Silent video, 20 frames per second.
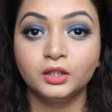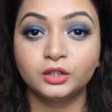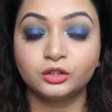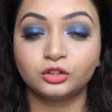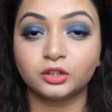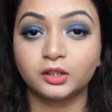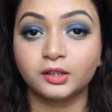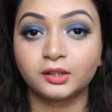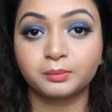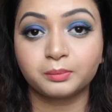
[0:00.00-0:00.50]

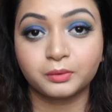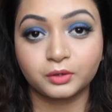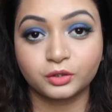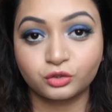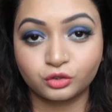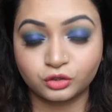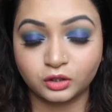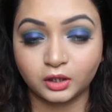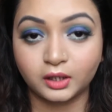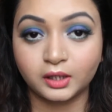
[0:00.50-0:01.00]
just
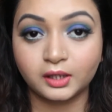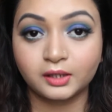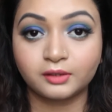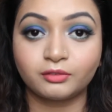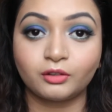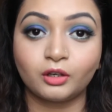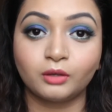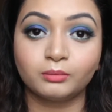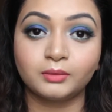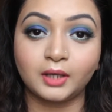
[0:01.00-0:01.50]
purchased
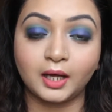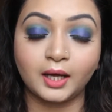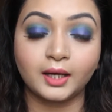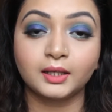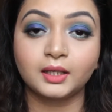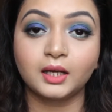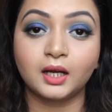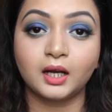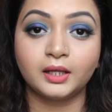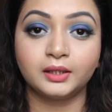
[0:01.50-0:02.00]
from
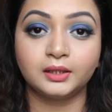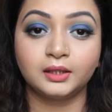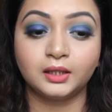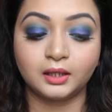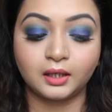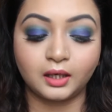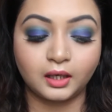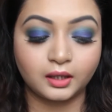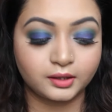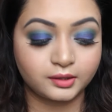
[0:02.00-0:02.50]
Nykaa, and
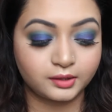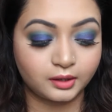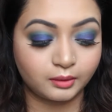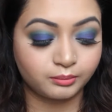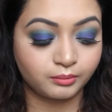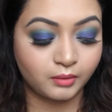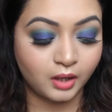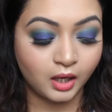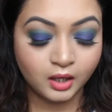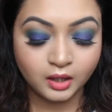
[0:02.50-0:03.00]
there are
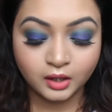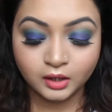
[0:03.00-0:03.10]
some